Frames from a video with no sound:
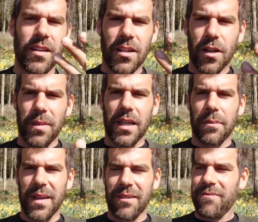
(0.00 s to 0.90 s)
you know,
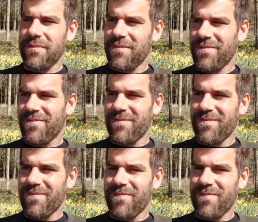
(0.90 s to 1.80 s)
being a bit,
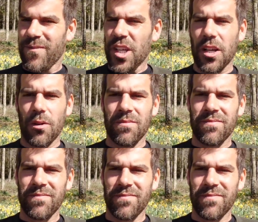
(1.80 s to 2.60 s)
you know,